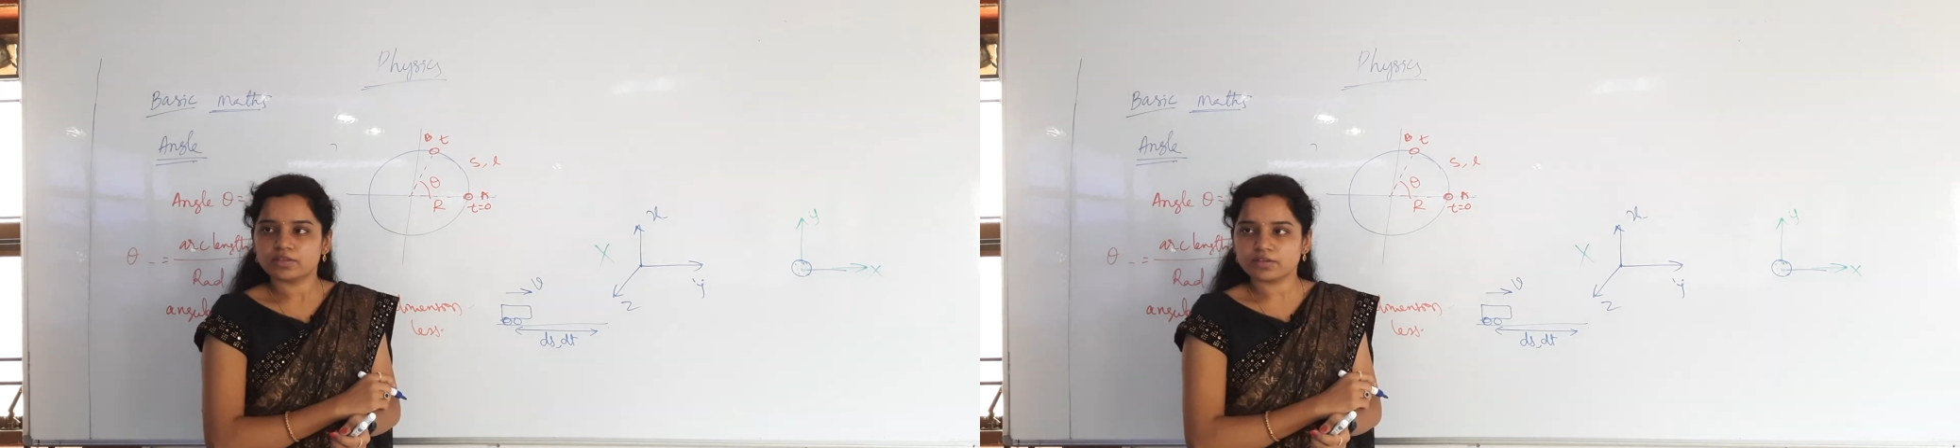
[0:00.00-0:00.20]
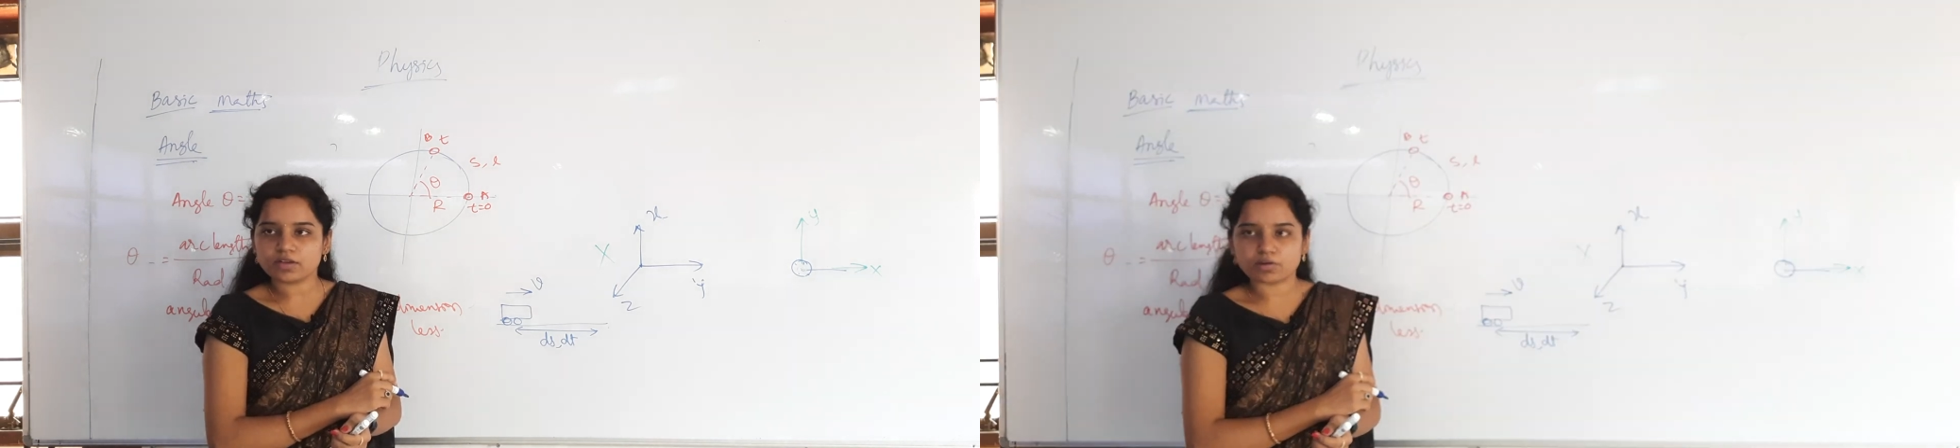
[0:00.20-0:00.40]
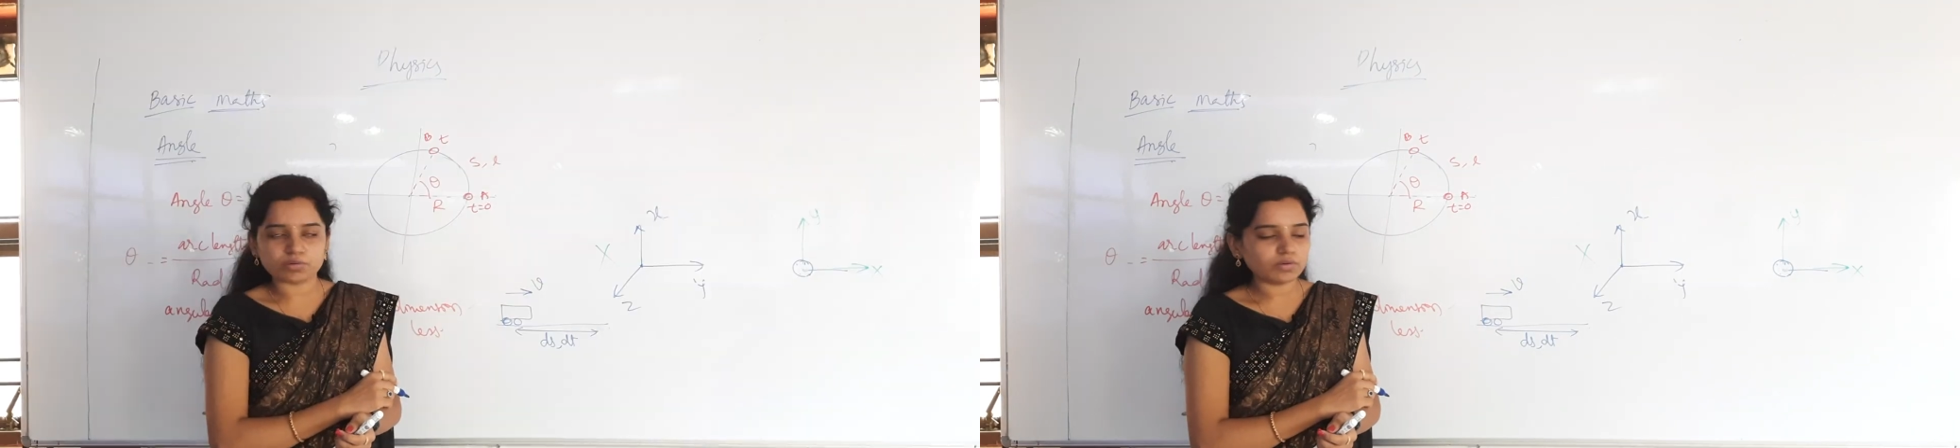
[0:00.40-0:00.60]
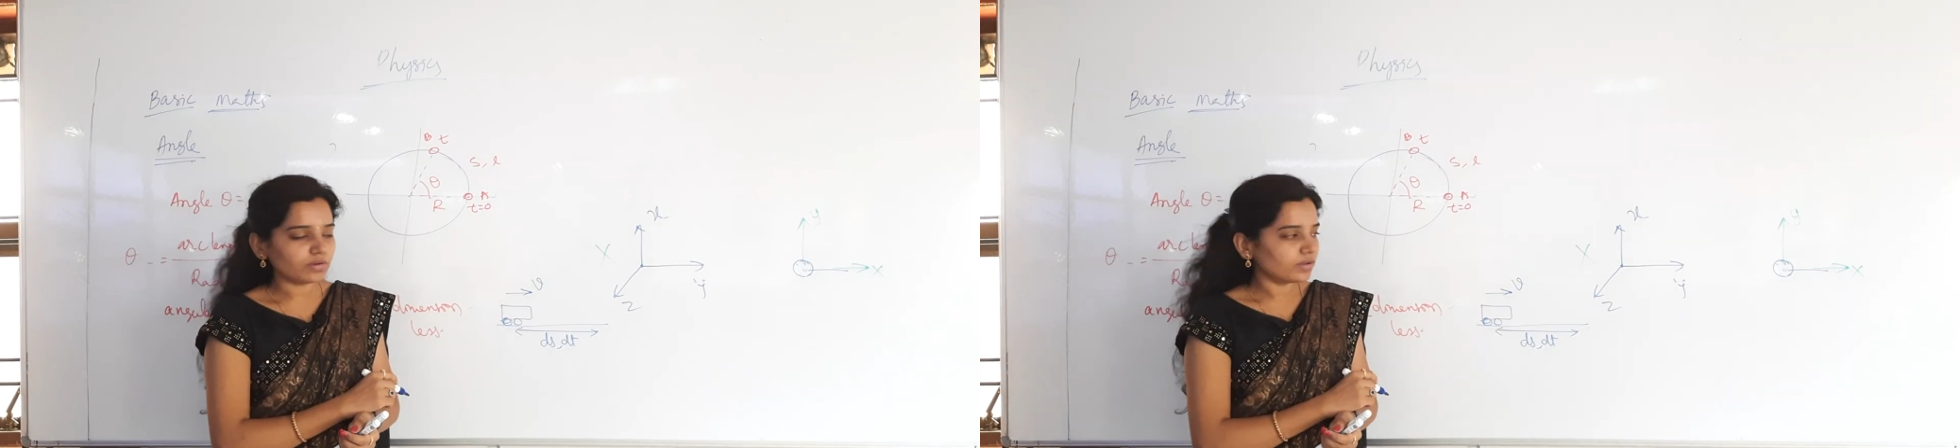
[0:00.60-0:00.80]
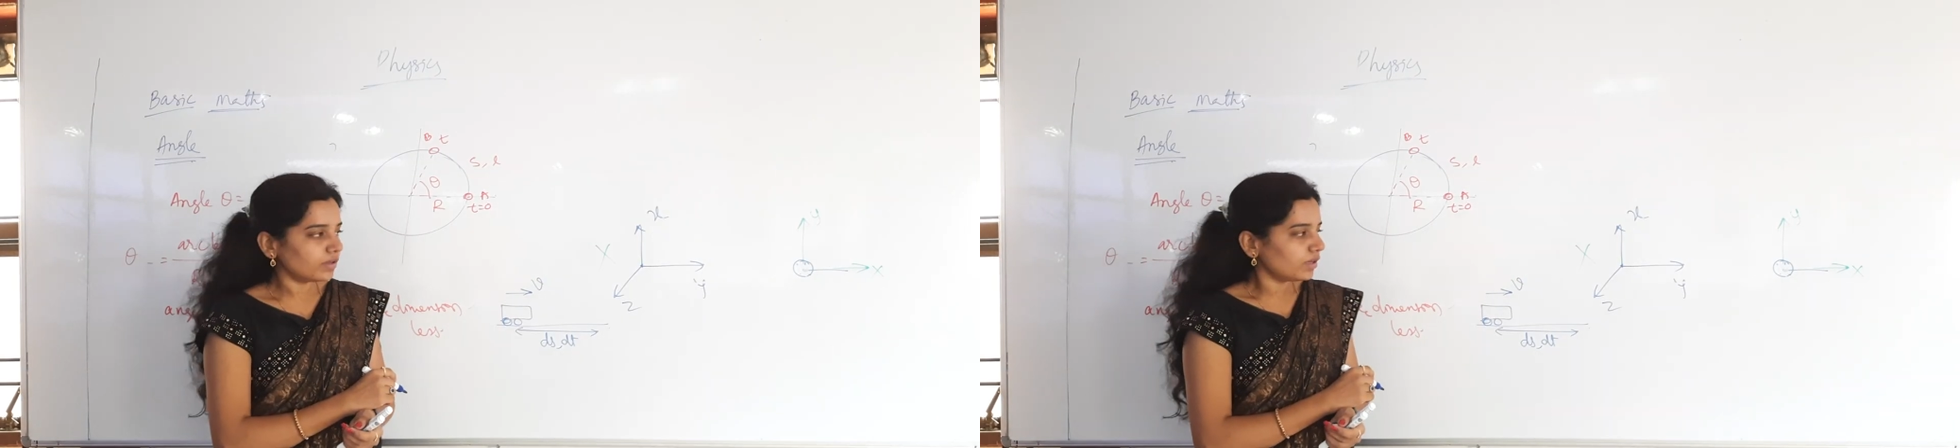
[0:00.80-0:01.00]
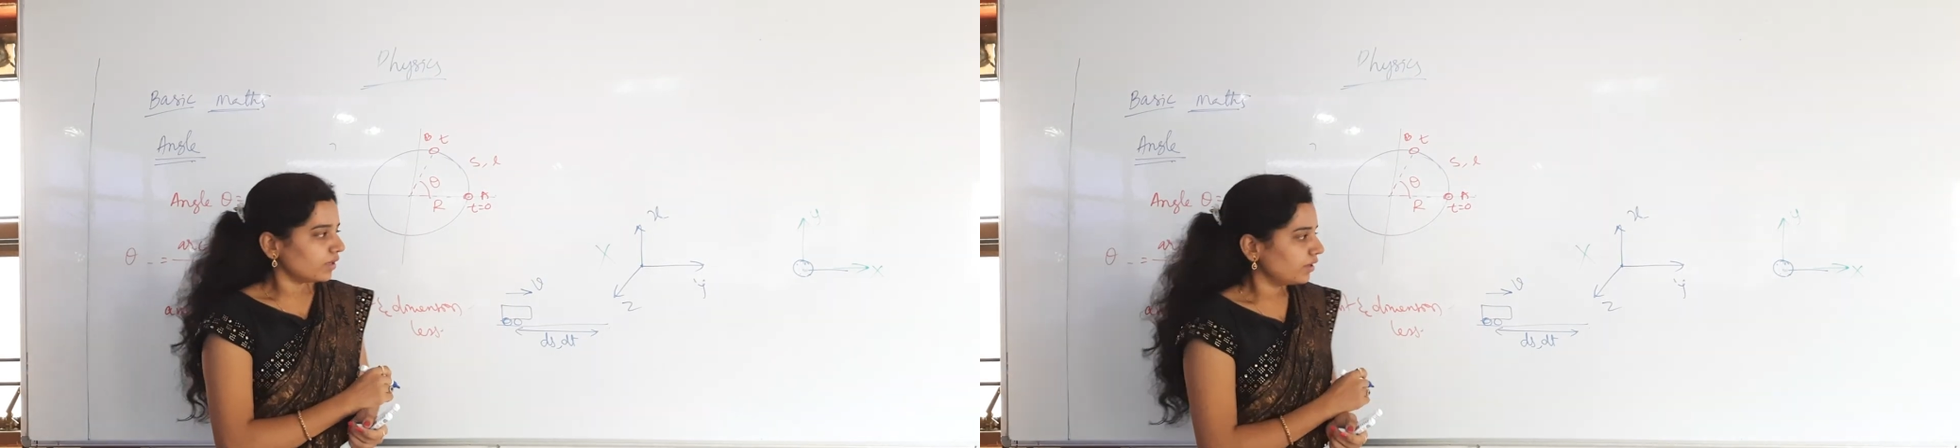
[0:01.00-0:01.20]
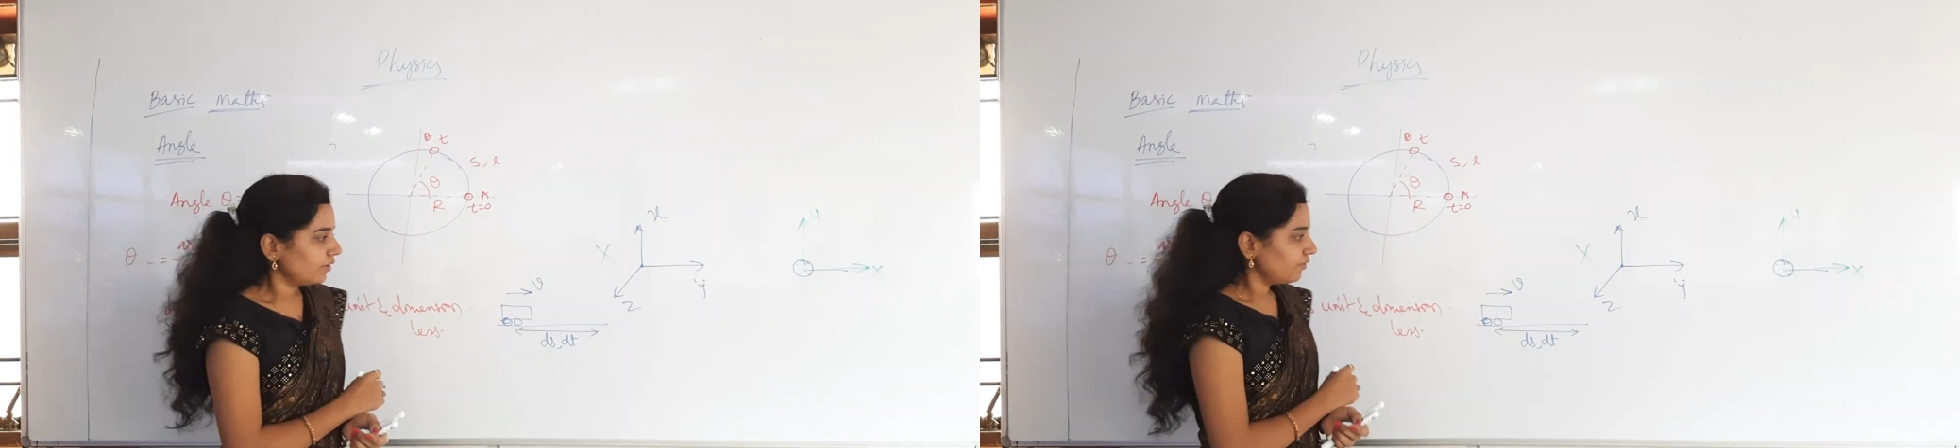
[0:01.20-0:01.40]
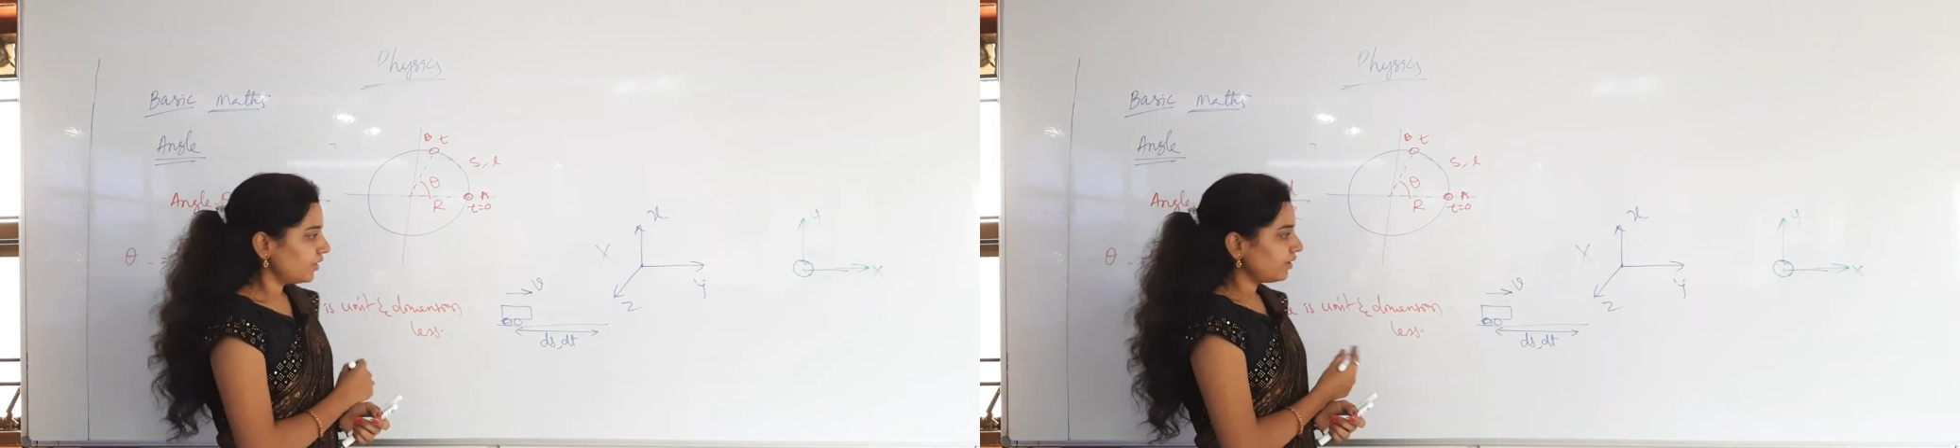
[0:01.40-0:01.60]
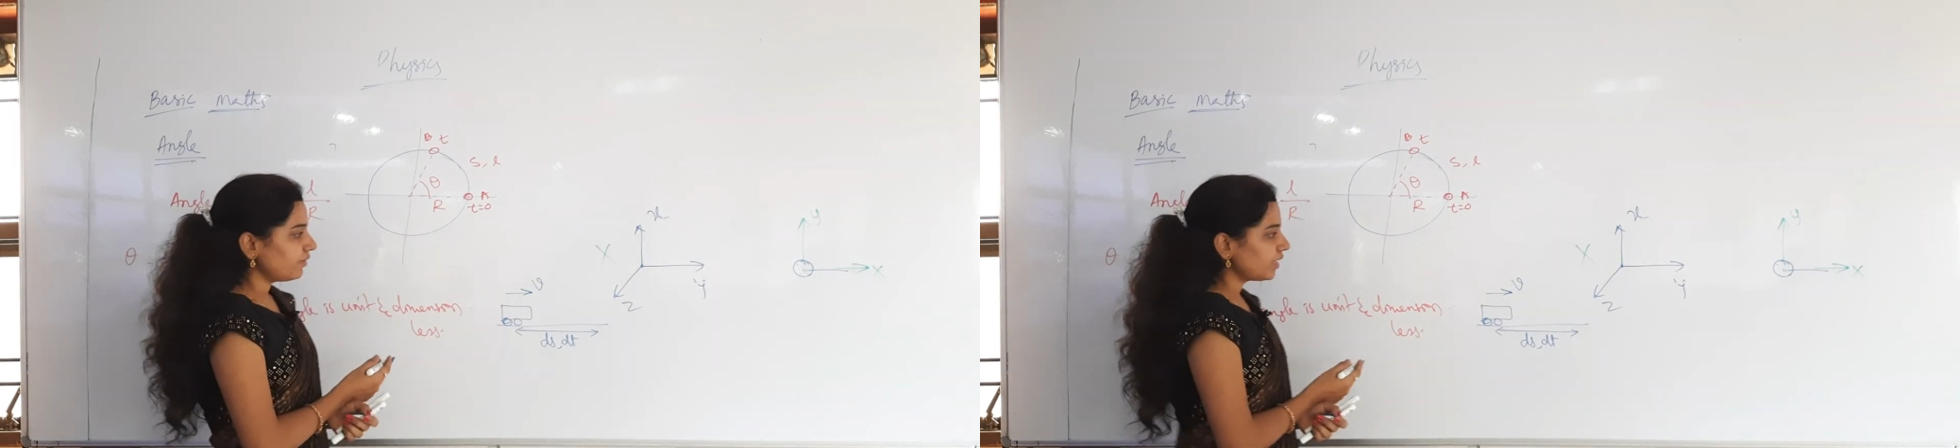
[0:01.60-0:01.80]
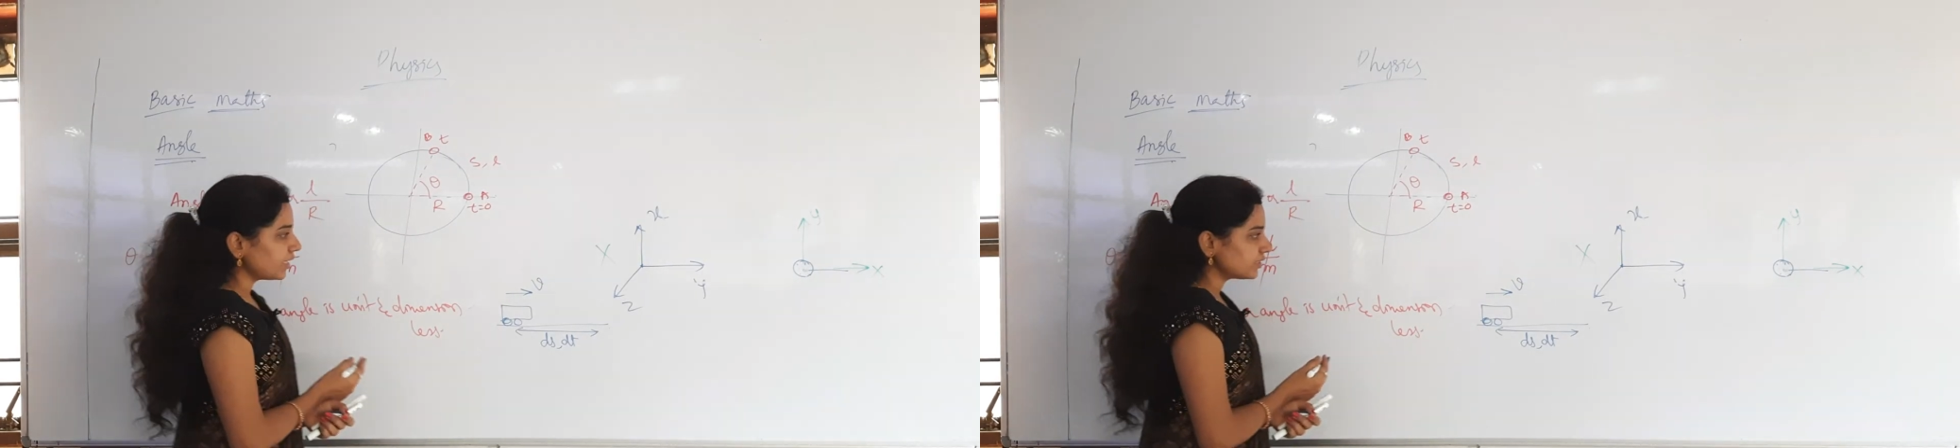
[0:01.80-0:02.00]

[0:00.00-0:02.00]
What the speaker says: Now, whenever I